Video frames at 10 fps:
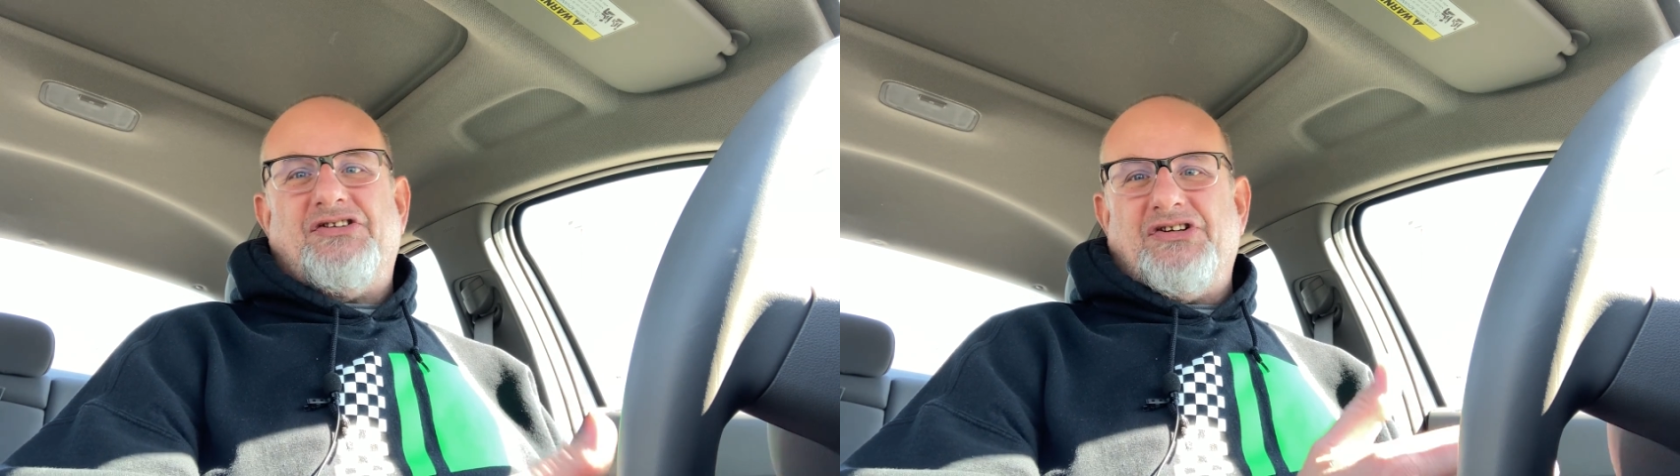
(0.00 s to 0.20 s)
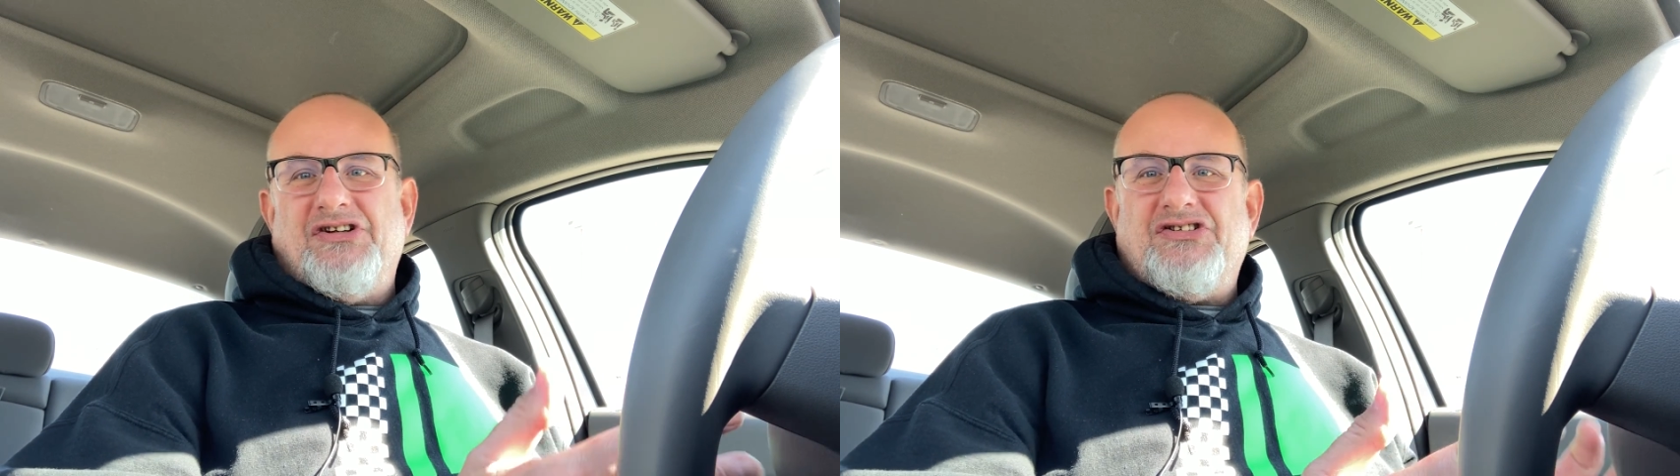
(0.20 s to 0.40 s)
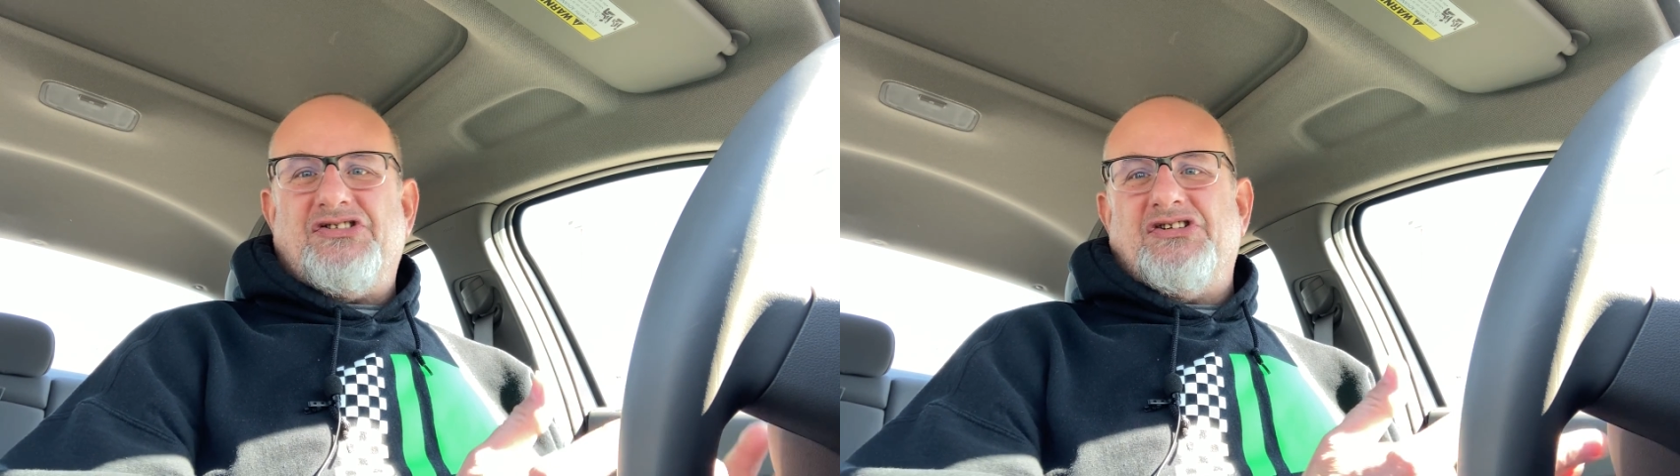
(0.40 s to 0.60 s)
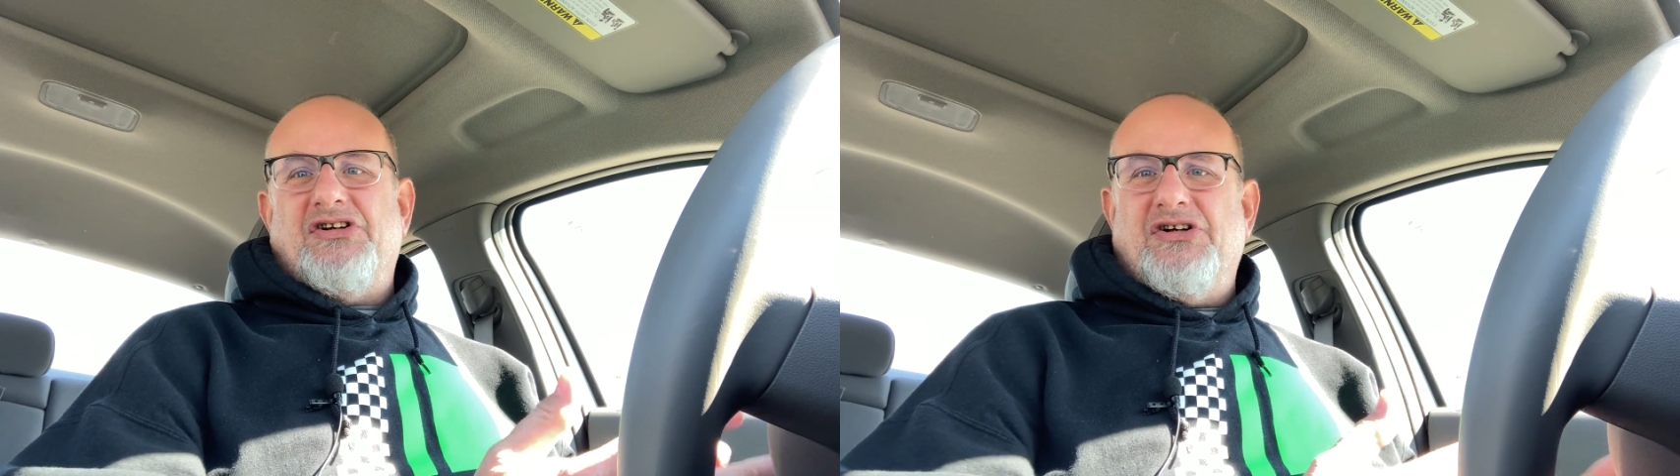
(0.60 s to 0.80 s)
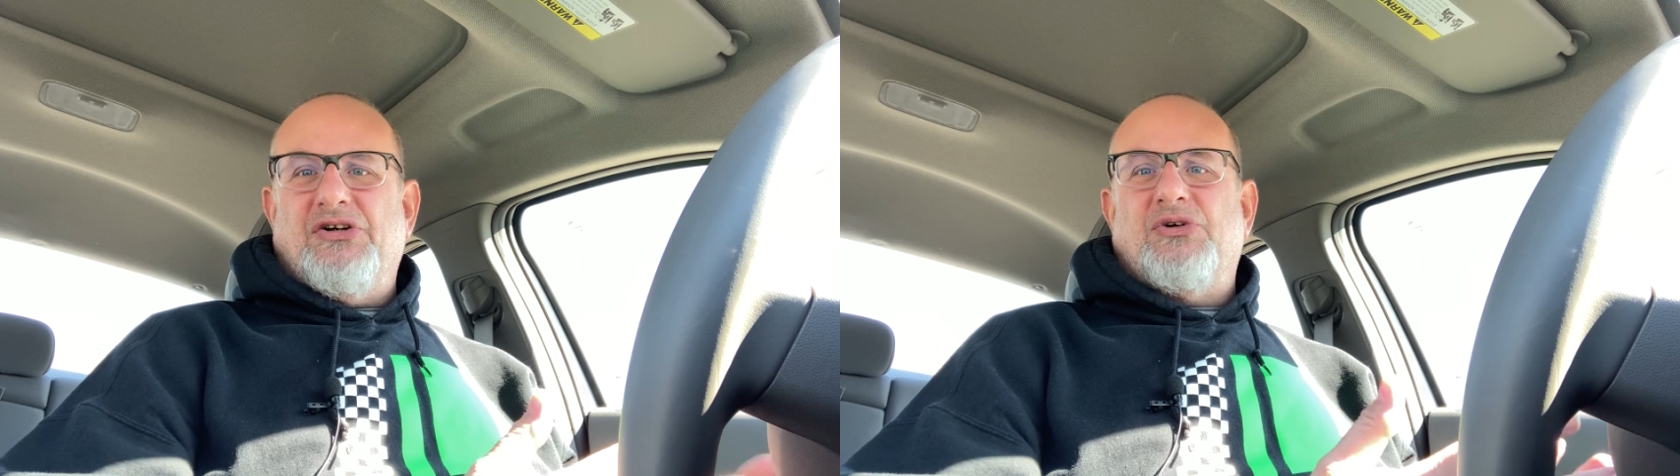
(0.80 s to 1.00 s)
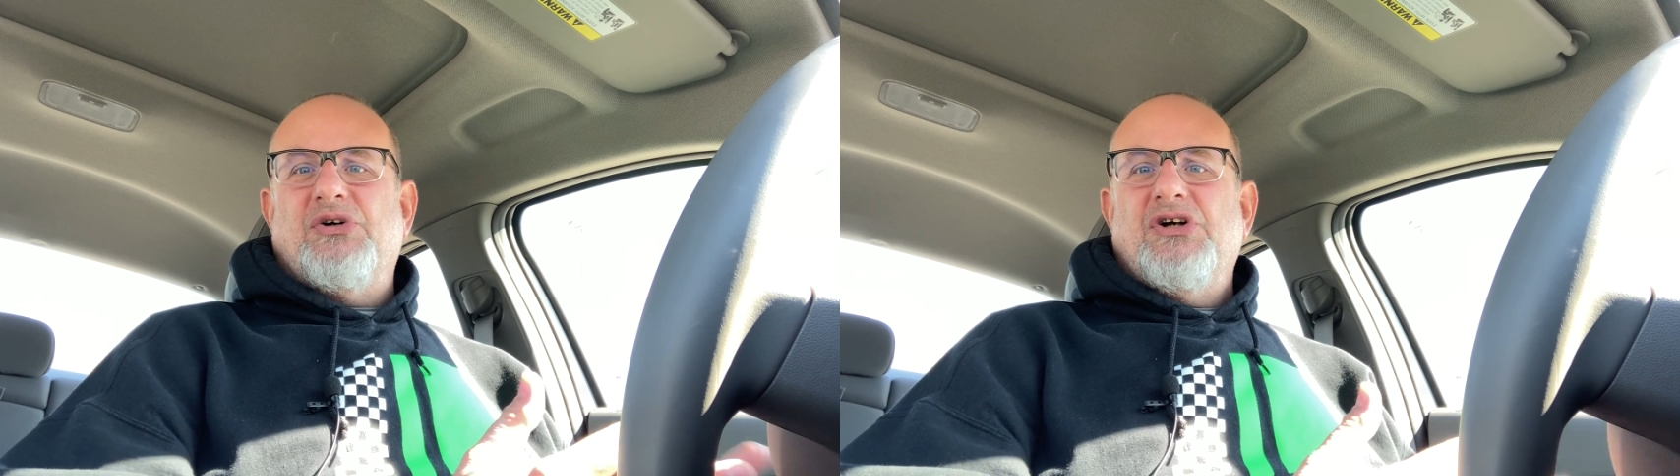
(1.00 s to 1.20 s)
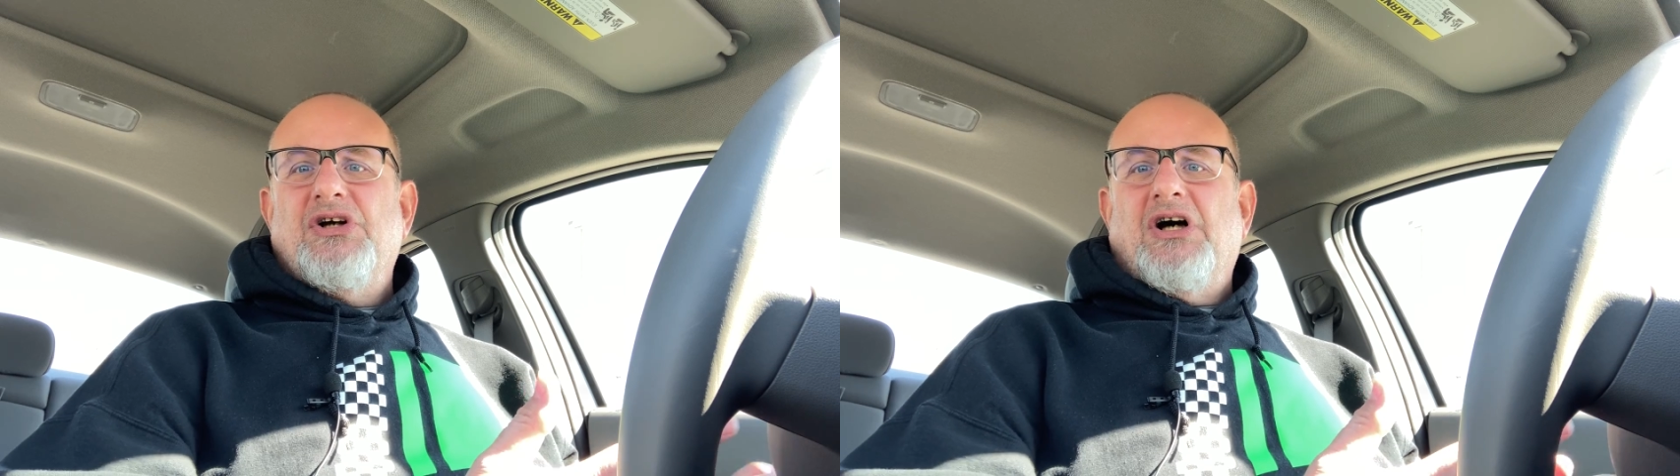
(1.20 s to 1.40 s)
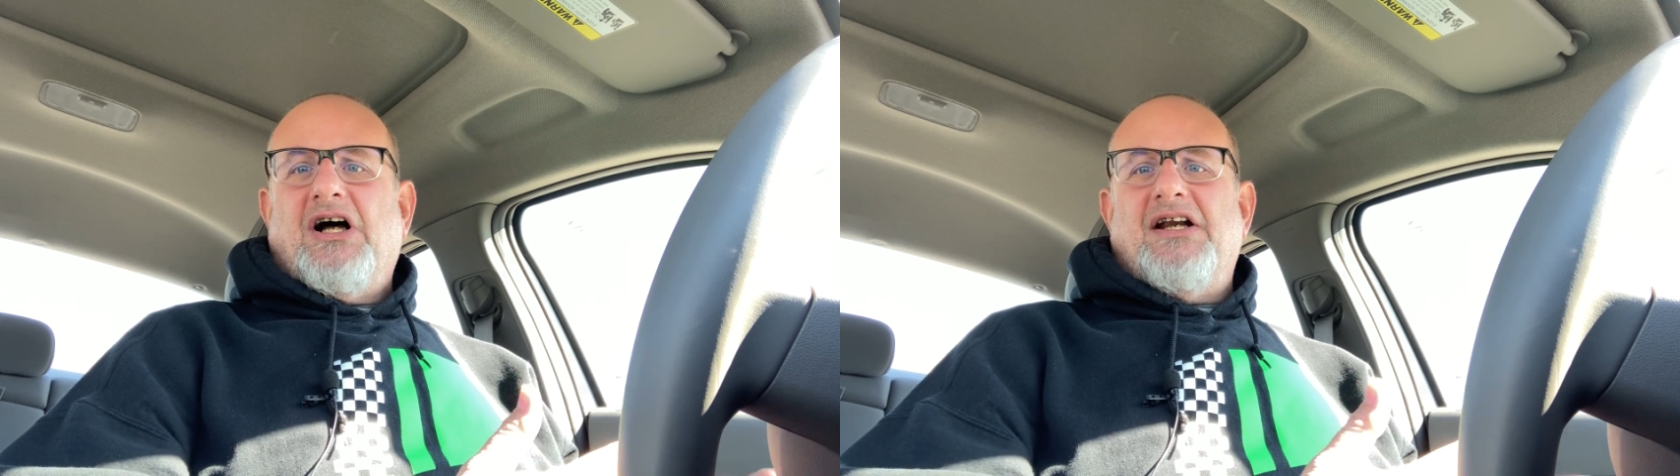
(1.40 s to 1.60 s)
So this is a new
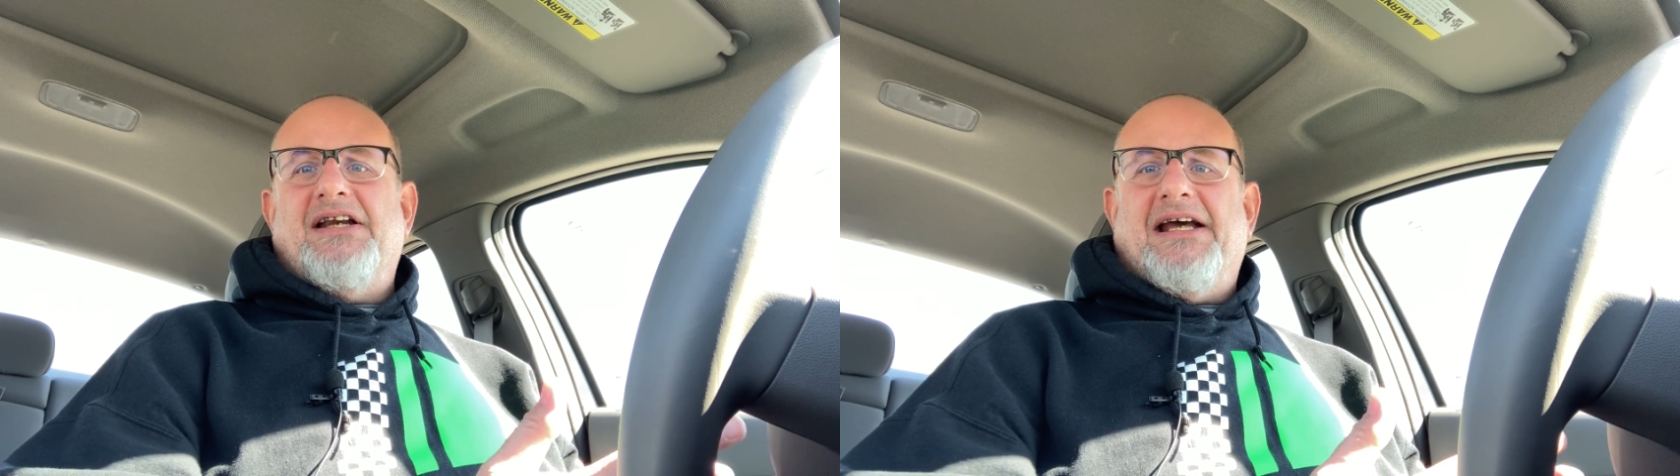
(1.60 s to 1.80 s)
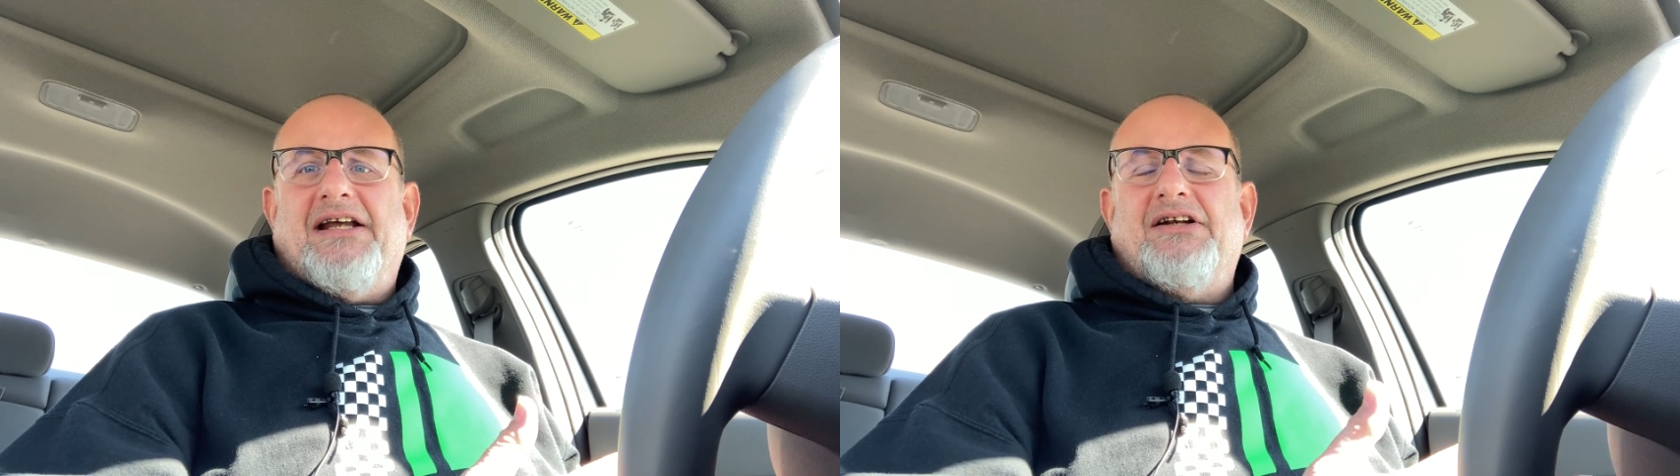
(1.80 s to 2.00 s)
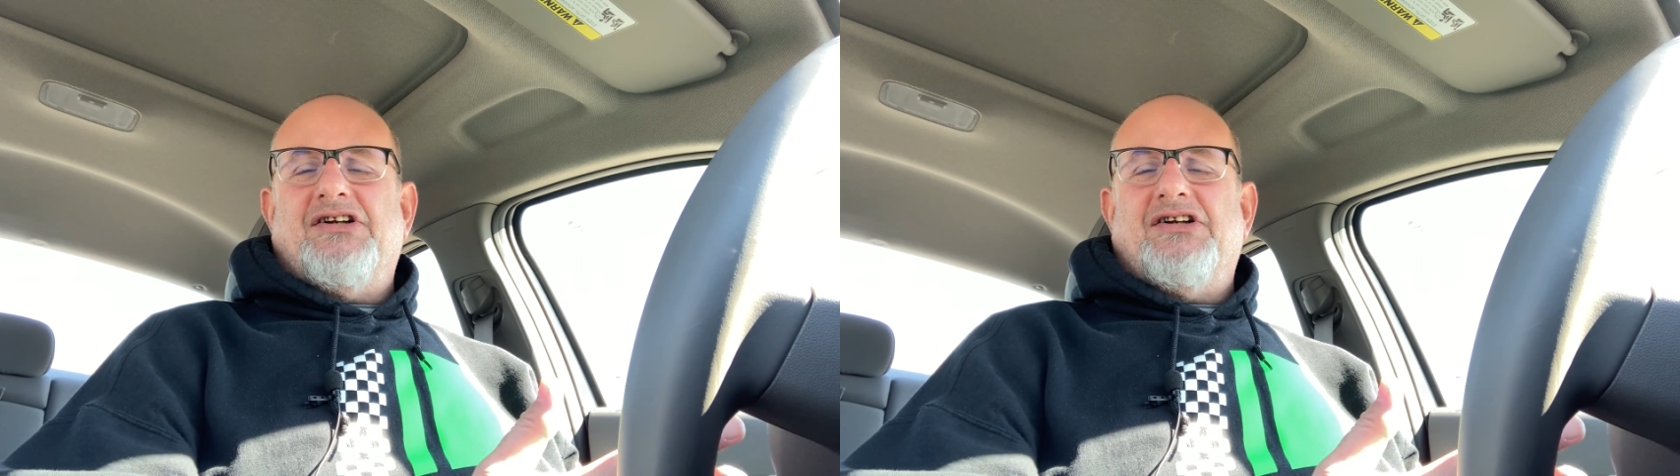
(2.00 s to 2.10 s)
Hyundai